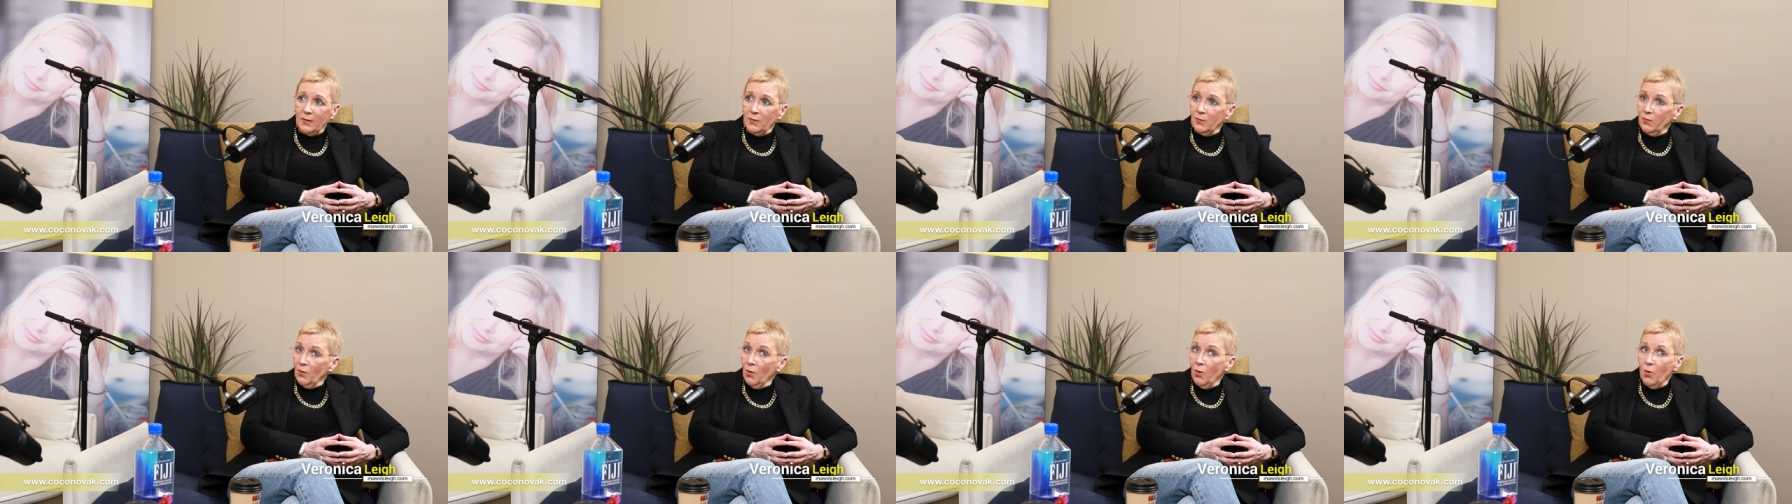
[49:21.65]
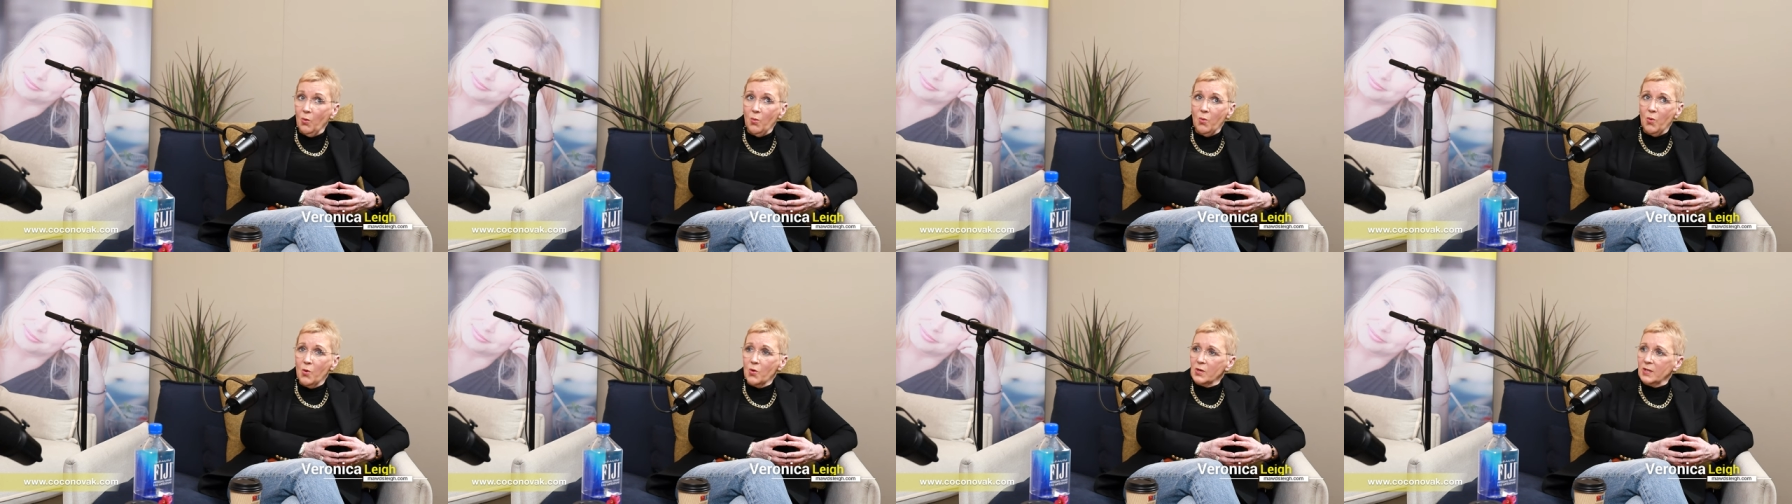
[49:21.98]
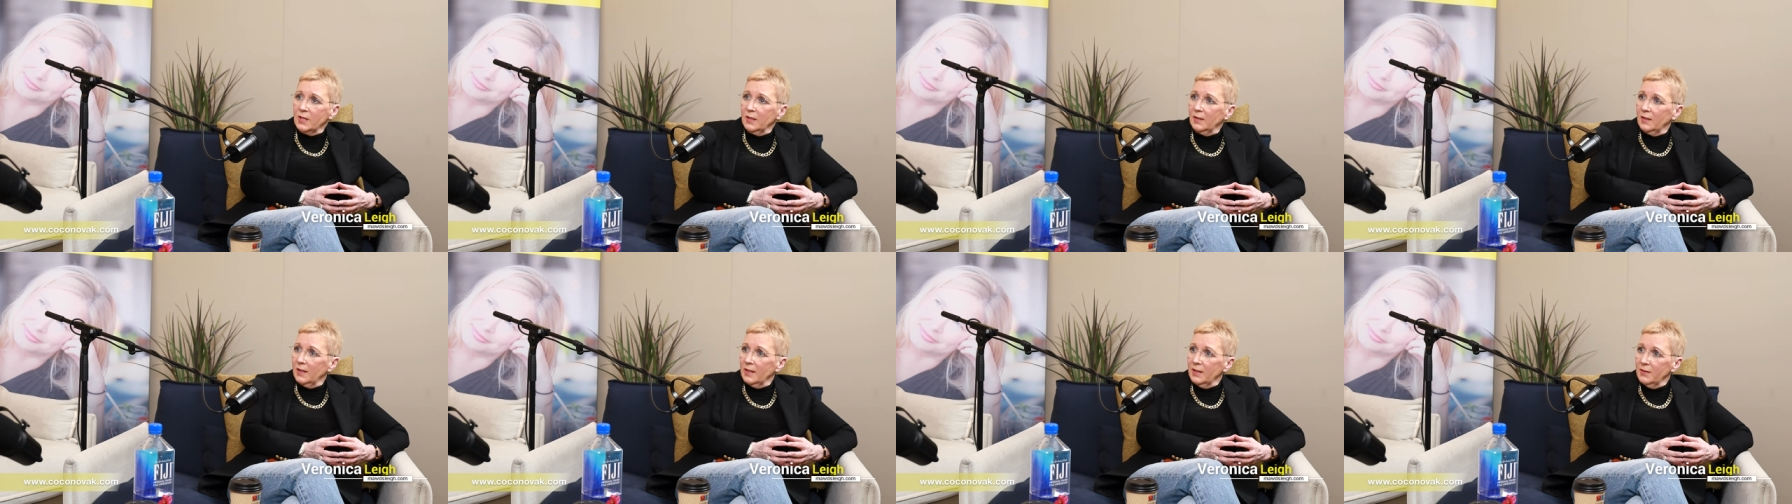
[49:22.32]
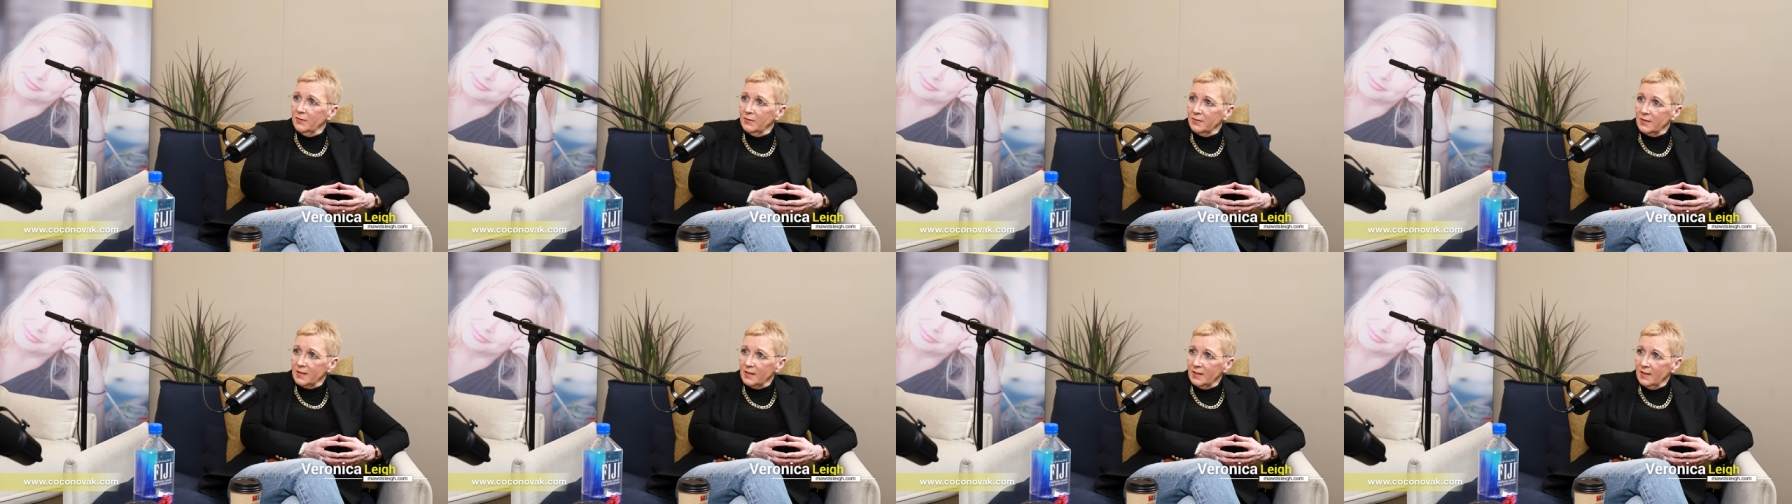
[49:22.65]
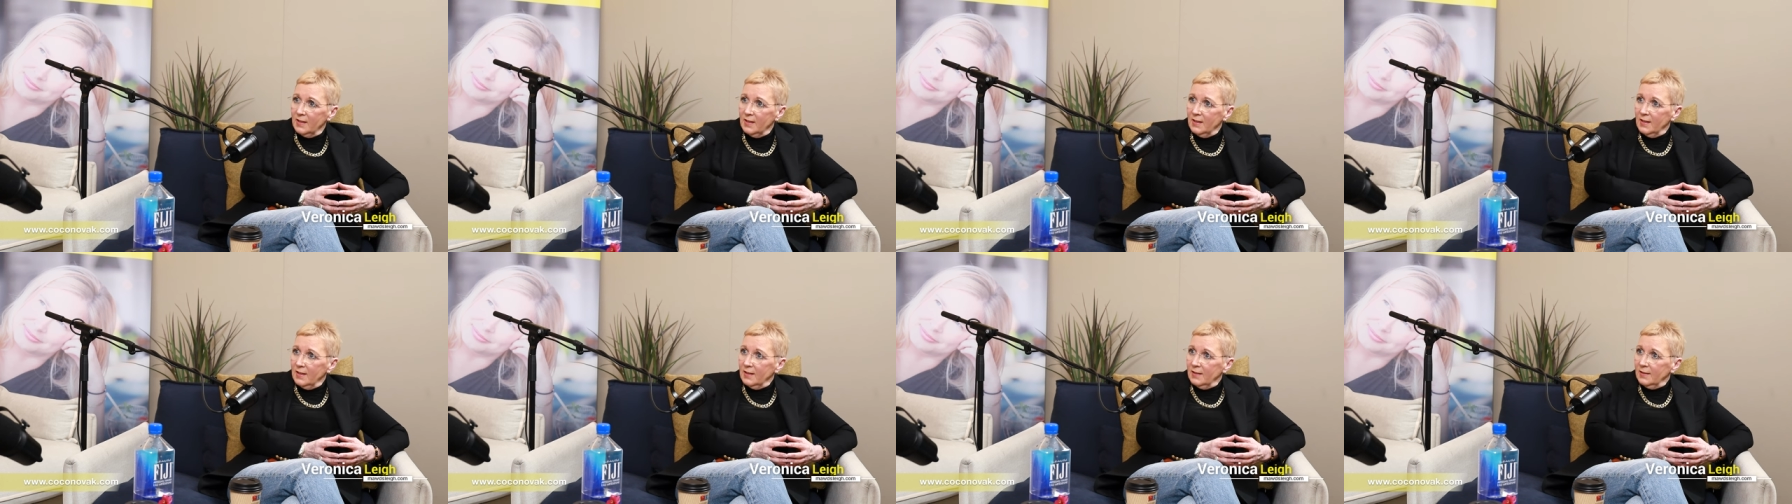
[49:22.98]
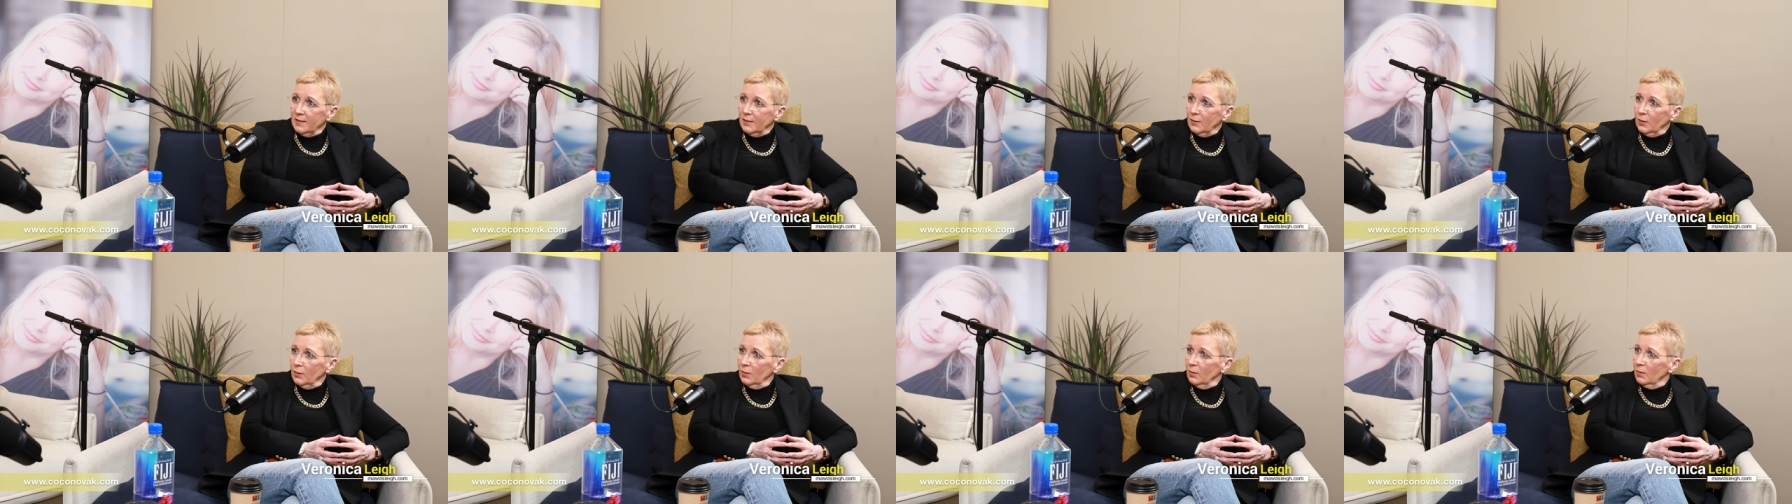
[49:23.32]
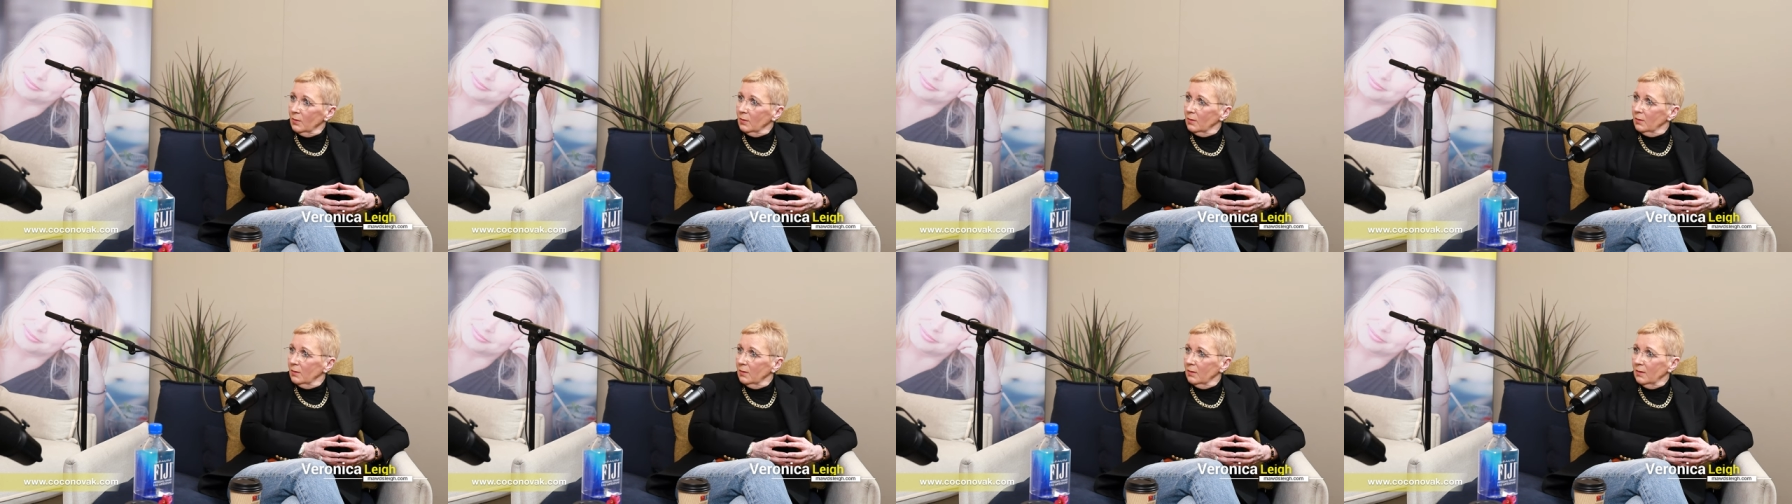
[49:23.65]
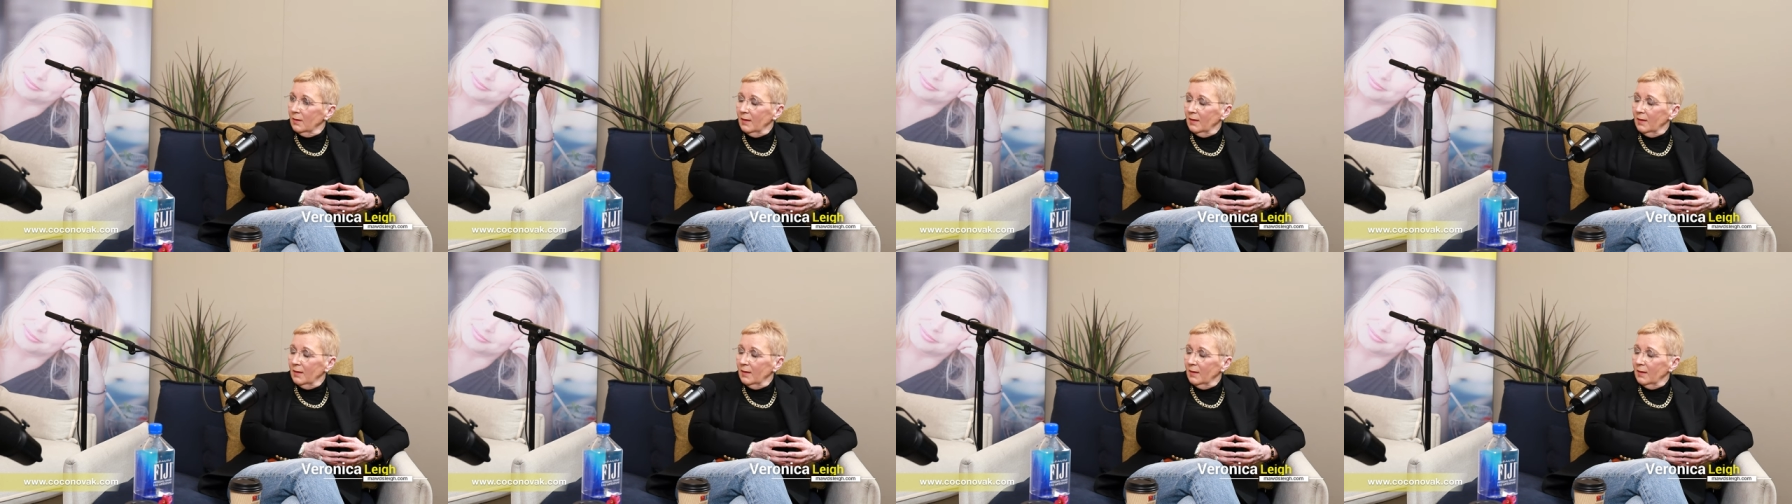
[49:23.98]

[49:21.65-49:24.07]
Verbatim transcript: all walks of life, you know.